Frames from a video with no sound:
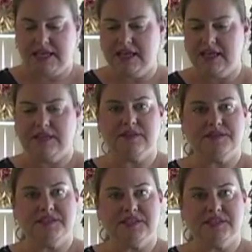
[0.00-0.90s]
and the
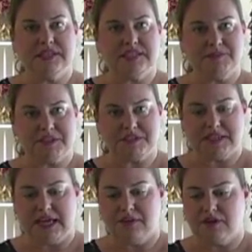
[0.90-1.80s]
seasonings mixed
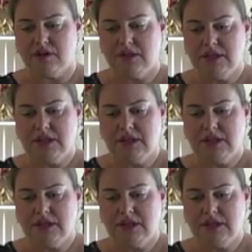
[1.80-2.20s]
together.